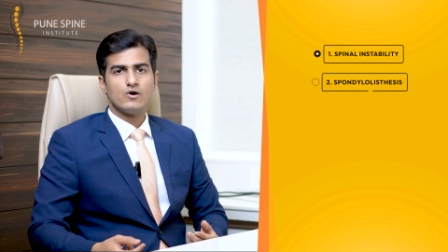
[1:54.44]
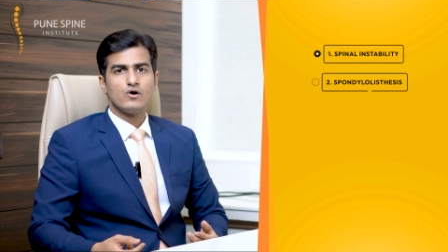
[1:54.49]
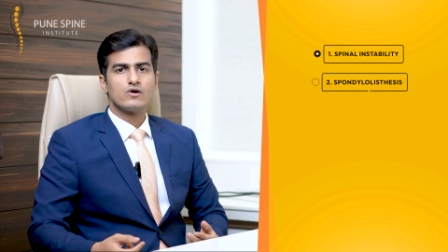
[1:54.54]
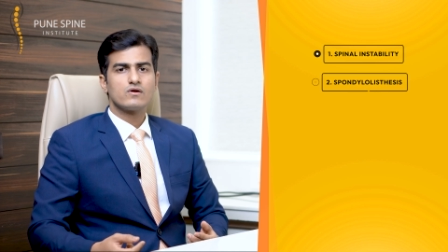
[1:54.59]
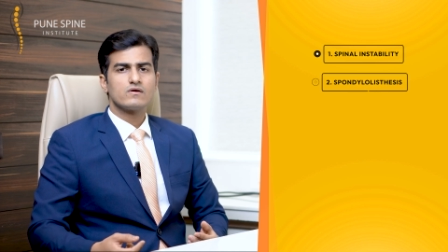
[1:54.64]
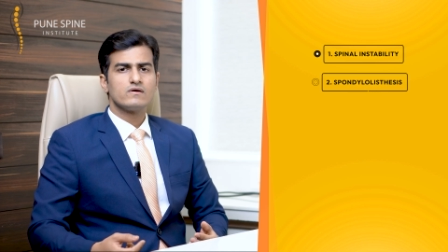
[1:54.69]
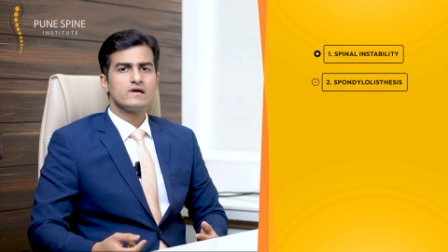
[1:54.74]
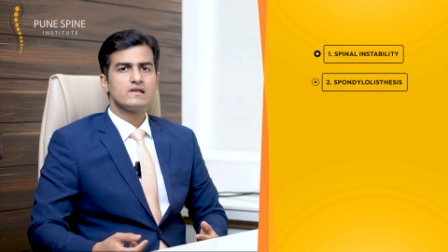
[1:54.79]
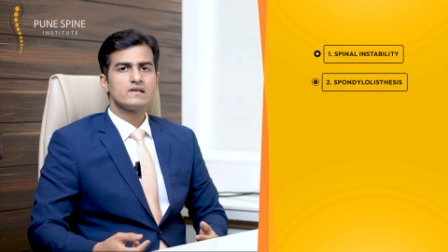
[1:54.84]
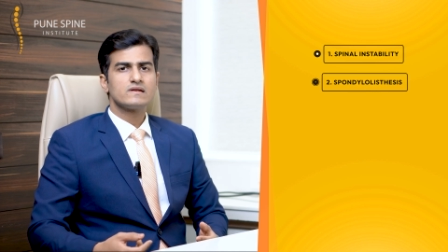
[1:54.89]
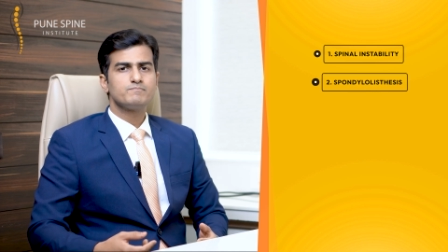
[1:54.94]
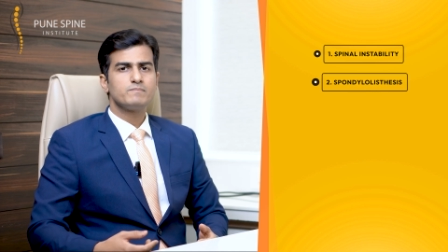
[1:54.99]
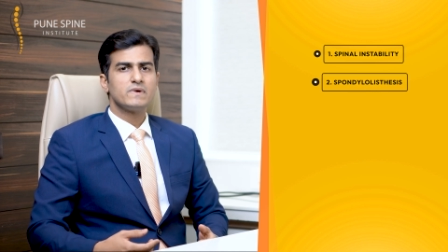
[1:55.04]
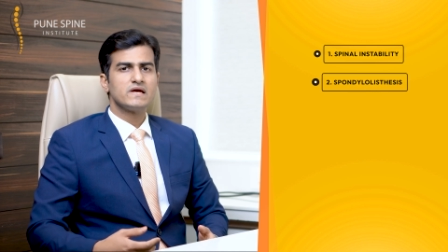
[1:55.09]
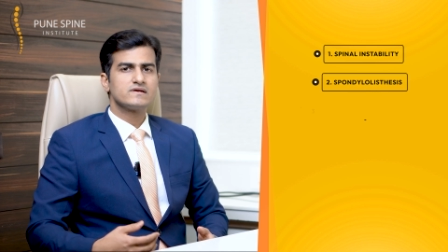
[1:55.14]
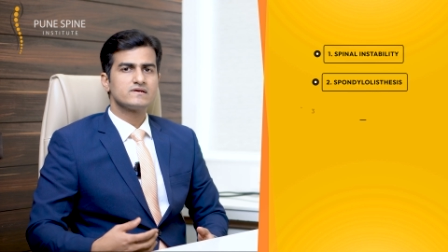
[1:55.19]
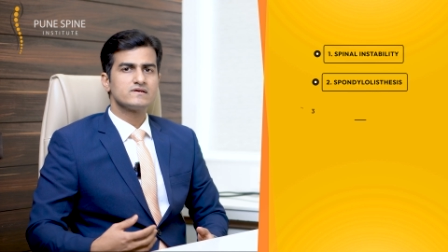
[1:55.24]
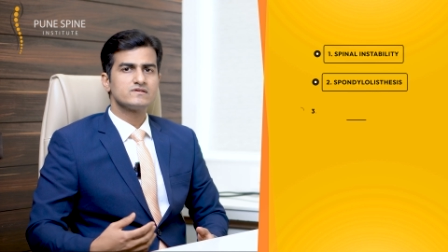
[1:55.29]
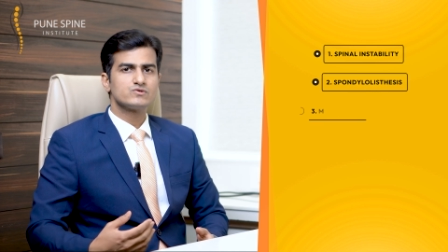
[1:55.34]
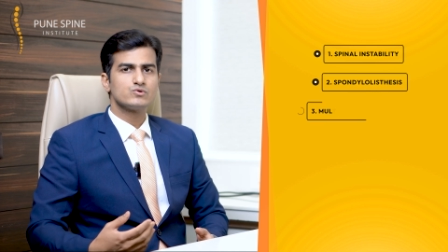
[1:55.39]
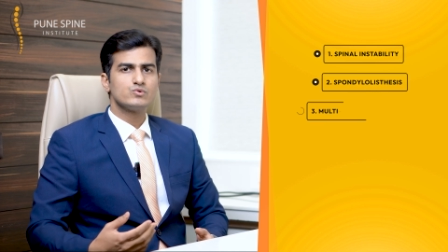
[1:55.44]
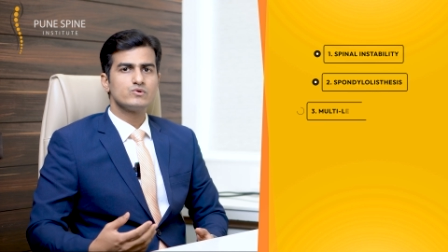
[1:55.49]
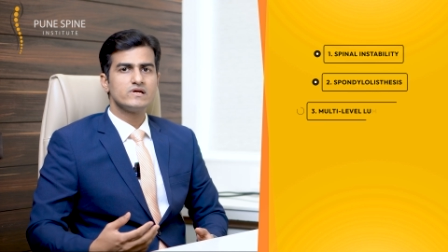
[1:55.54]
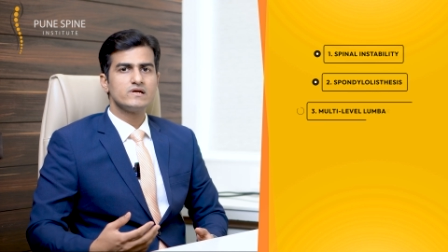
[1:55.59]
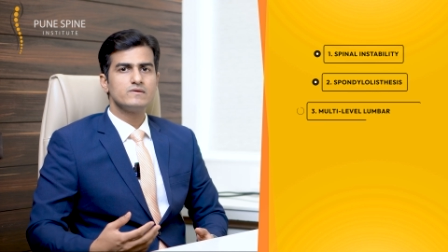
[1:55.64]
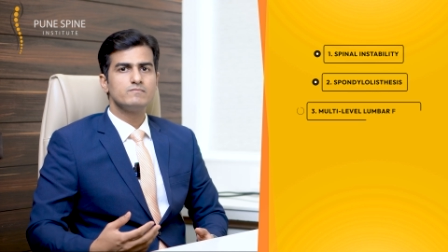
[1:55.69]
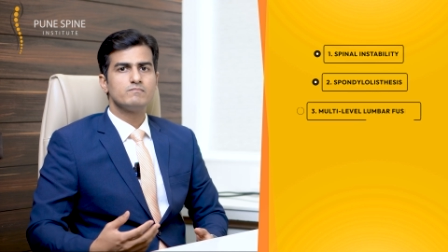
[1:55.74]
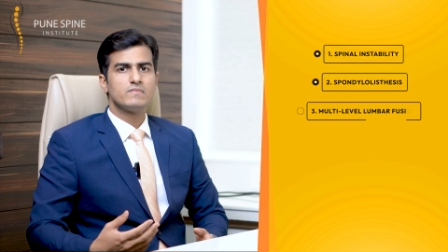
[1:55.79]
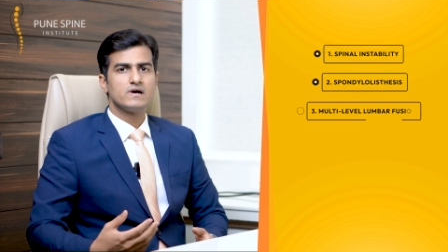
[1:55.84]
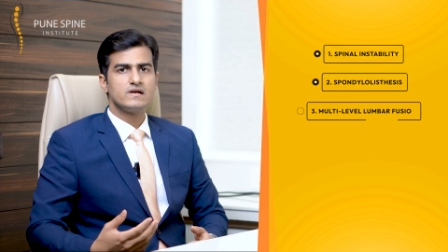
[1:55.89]
or in patients who
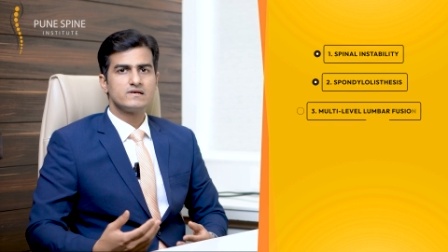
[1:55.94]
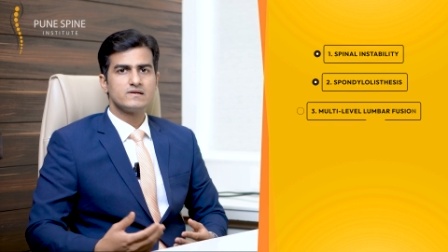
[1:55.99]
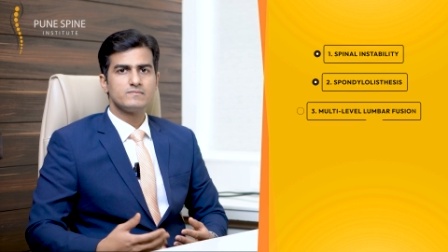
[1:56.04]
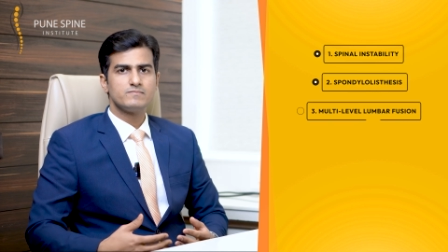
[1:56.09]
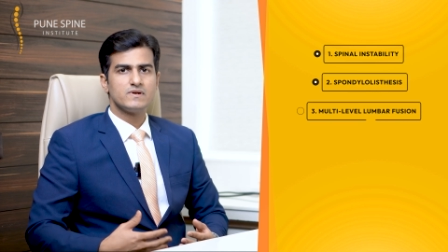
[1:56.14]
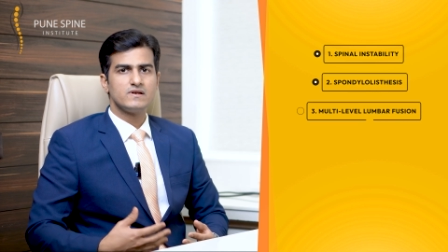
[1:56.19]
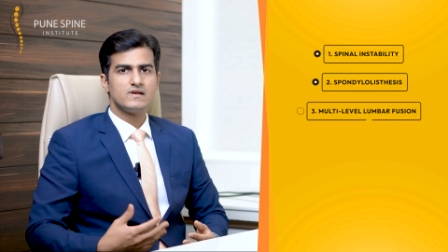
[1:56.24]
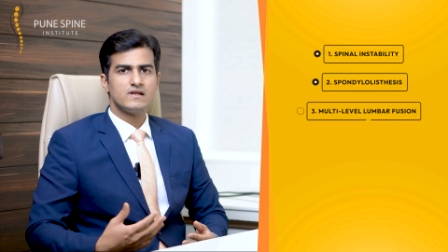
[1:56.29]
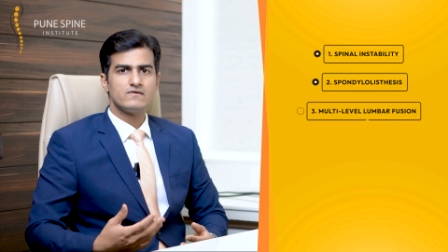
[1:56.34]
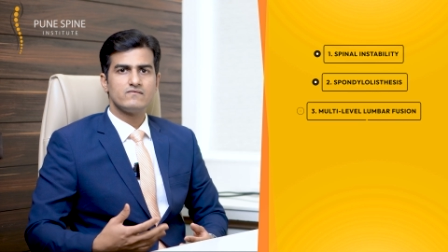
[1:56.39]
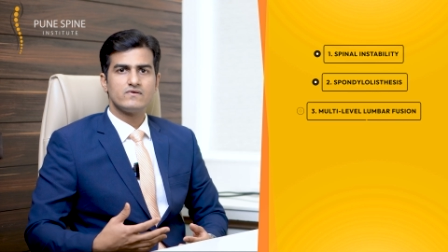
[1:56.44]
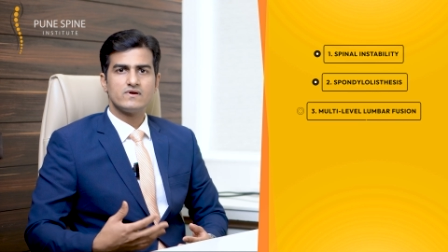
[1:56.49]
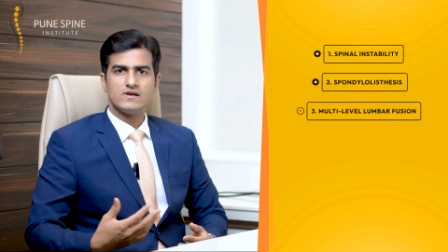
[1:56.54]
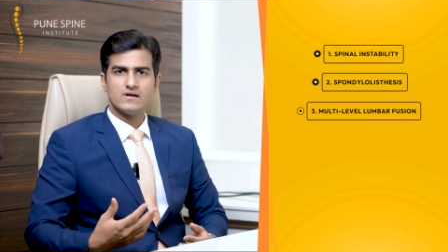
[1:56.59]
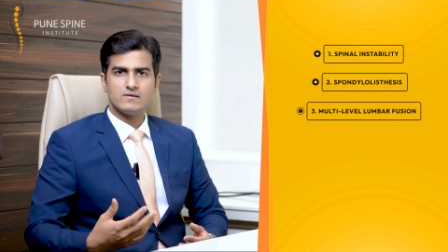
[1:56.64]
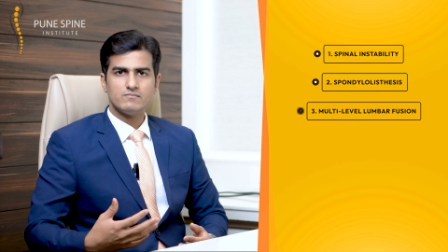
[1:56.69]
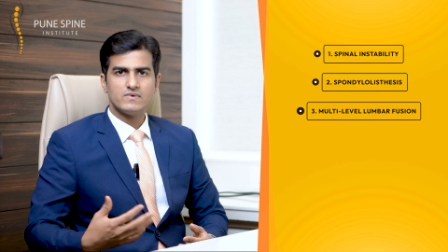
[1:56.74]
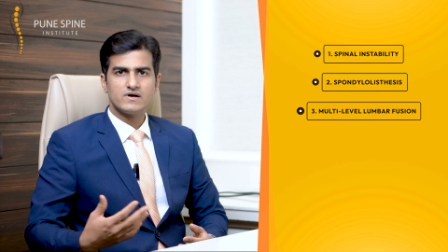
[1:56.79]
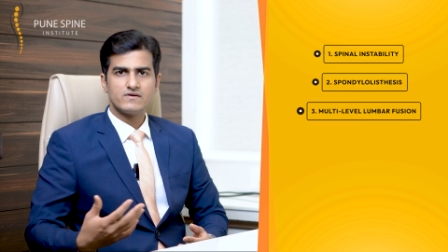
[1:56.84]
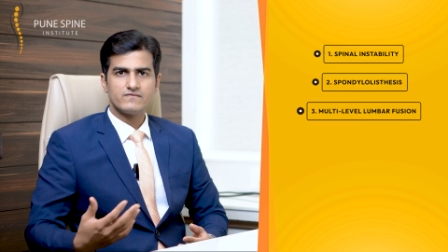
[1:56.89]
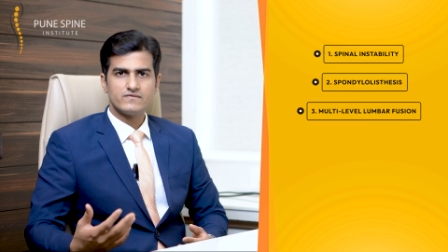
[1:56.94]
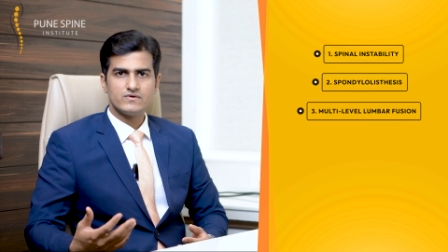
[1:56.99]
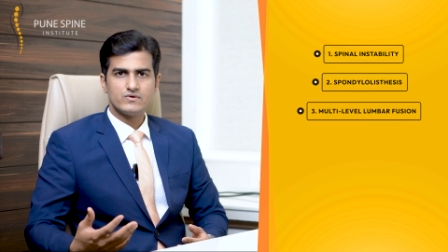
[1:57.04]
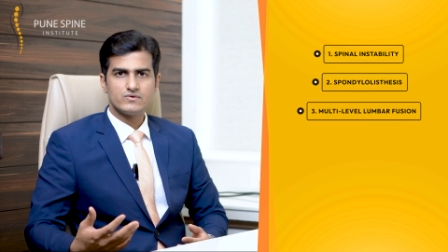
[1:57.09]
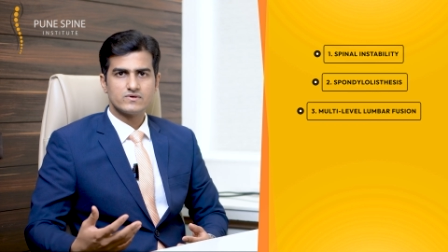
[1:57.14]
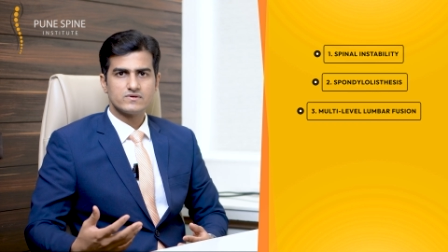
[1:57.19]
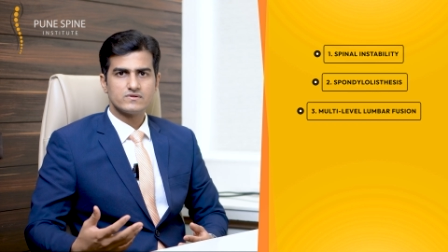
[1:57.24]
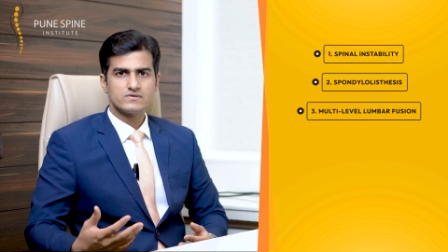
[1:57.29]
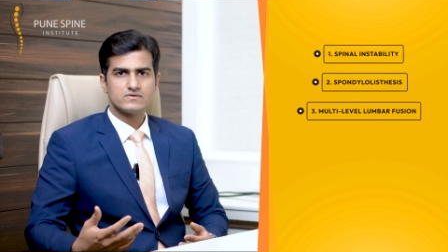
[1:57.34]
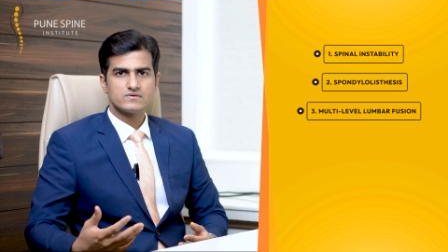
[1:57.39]
need multiple level lumbar
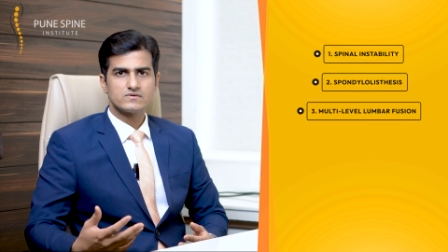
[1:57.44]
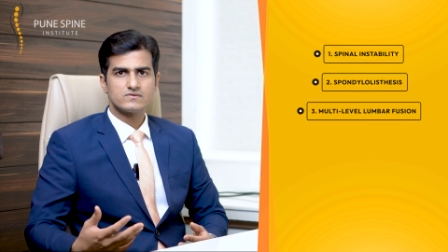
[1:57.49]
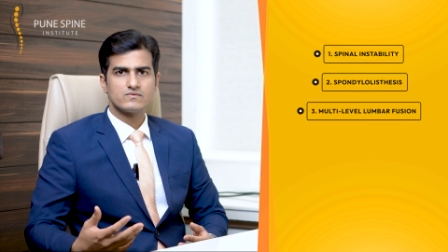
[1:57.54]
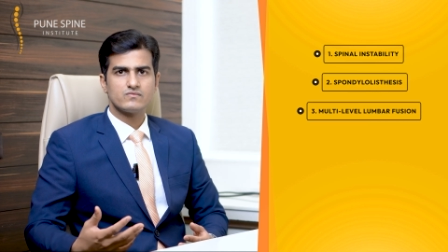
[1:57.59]
fusions,